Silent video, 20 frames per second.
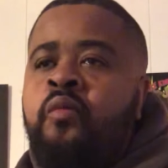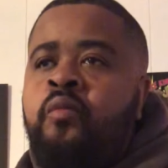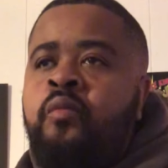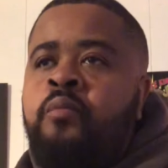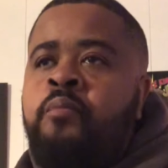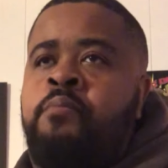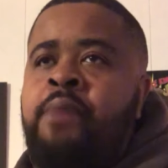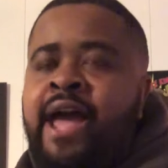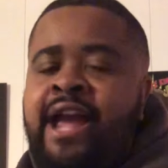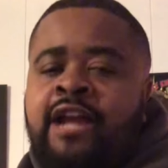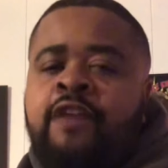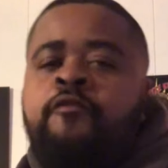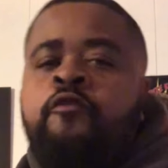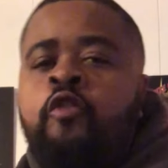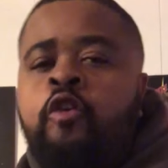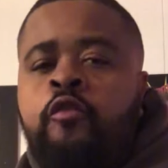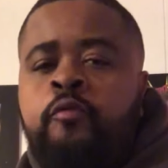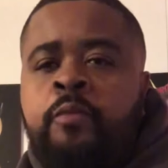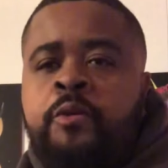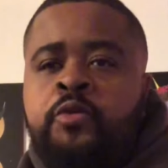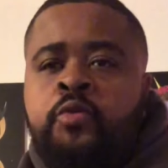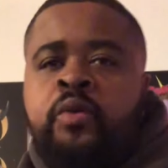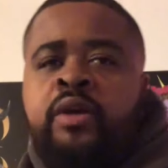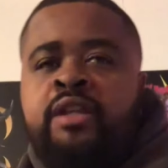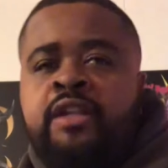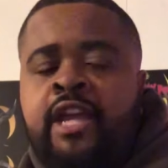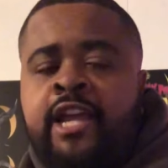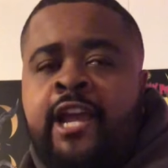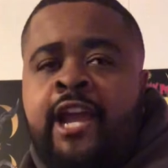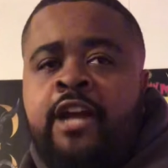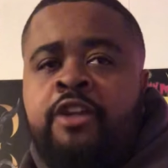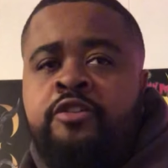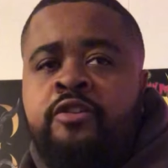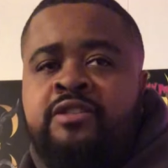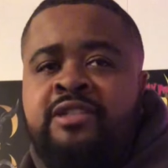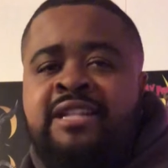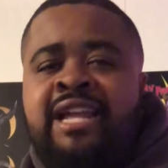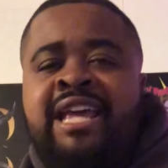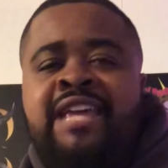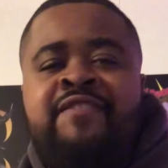back and forth between the
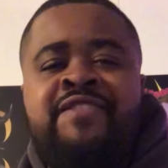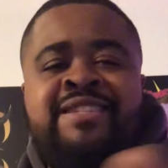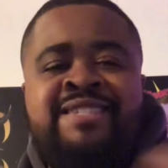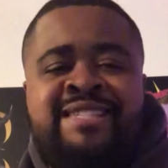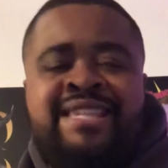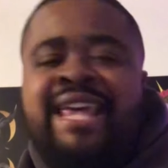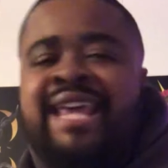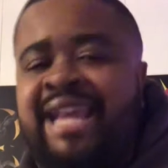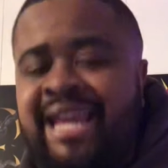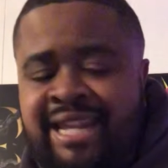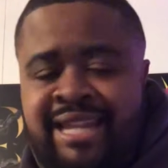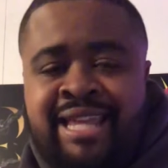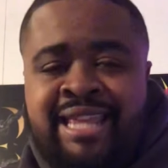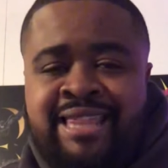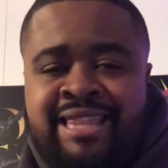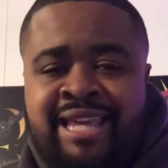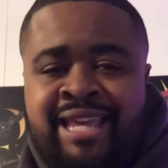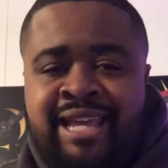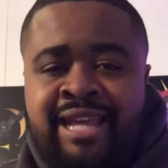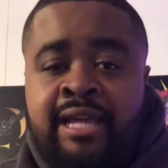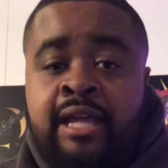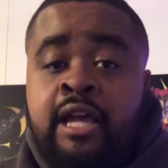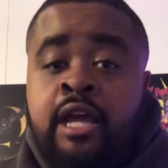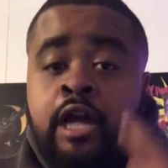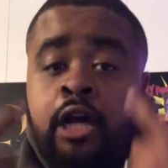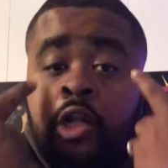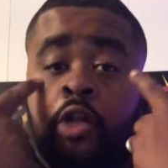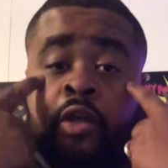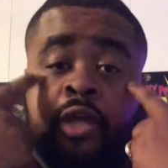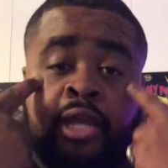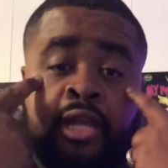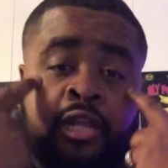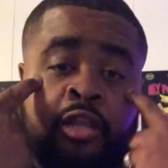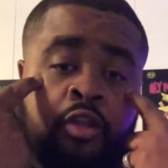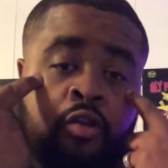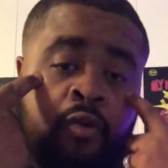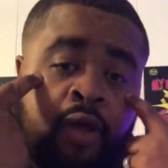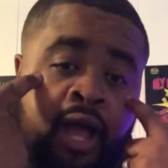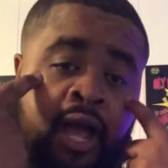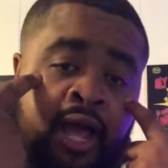characters, not even saying anything, looking in
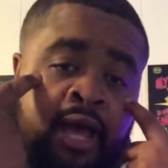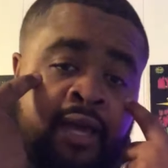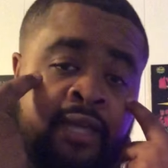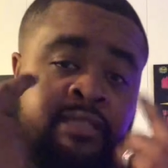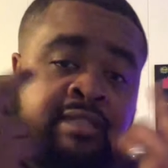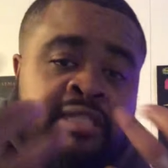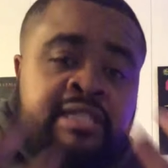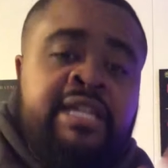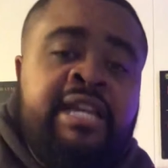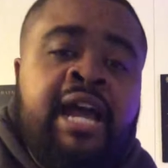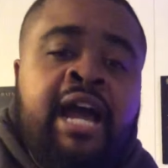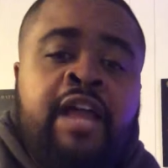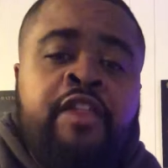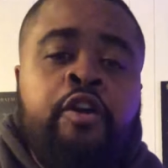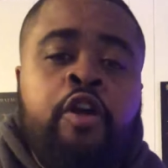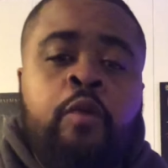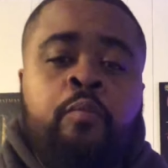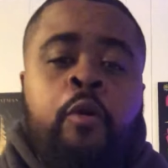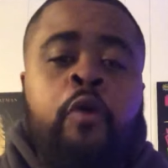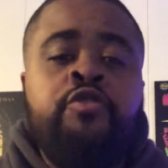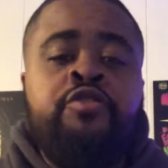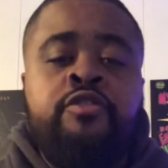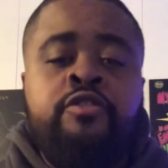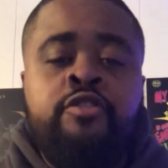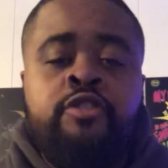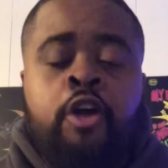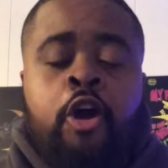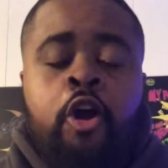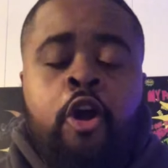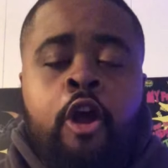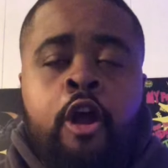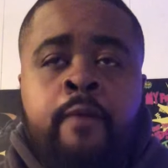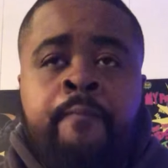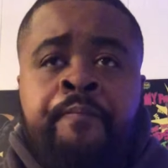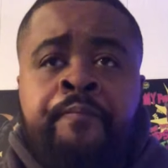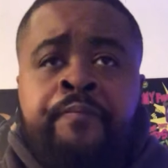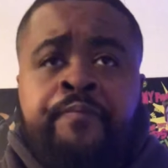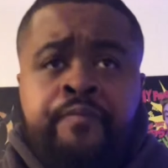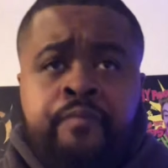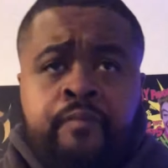their eyes, see how their emotions are,
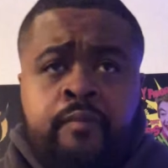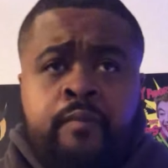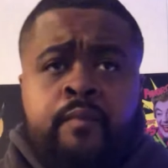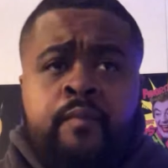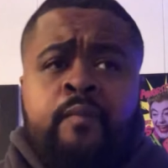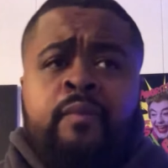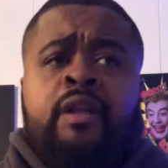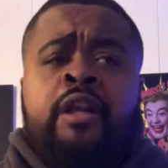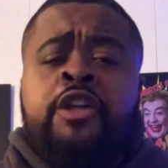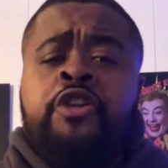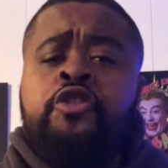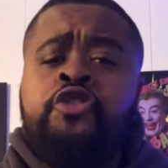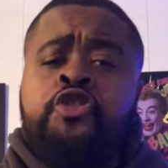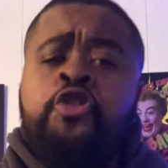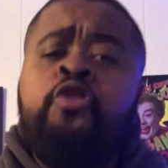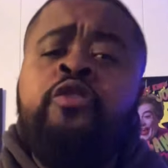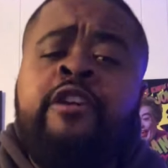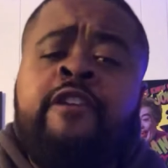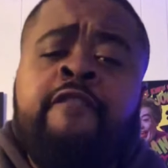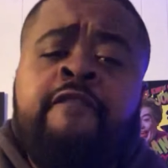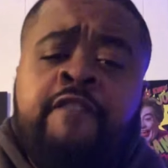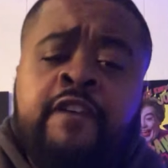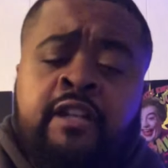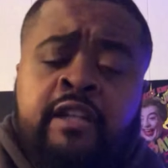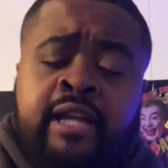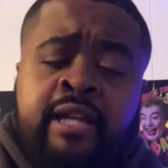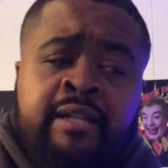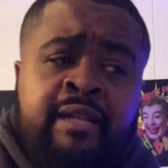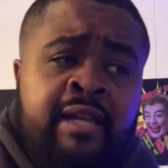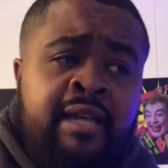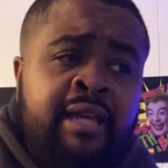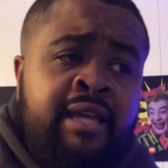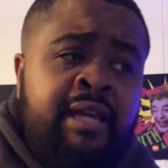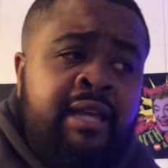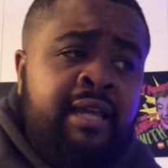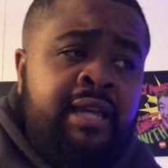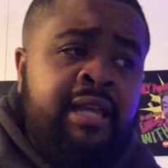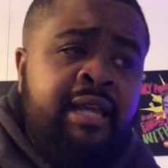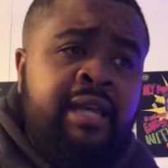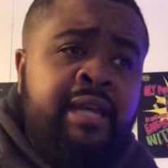you truly feel it.
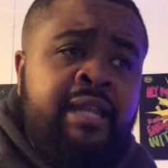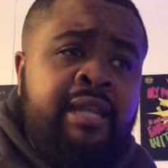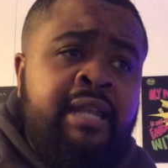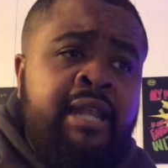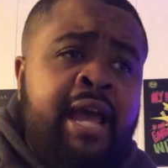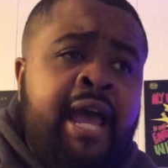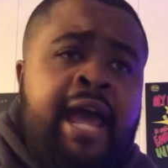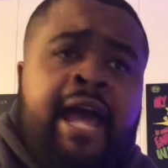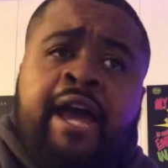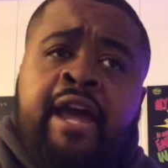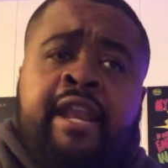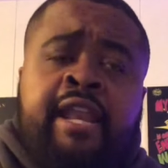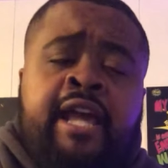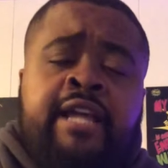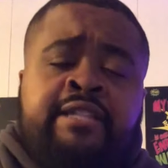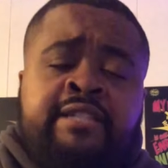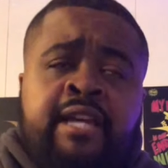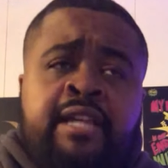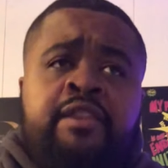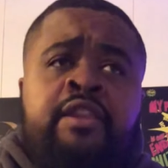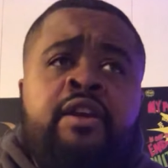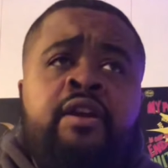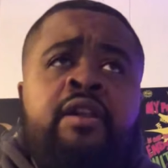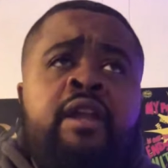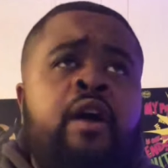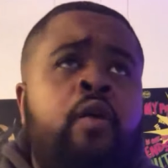And I sat there and I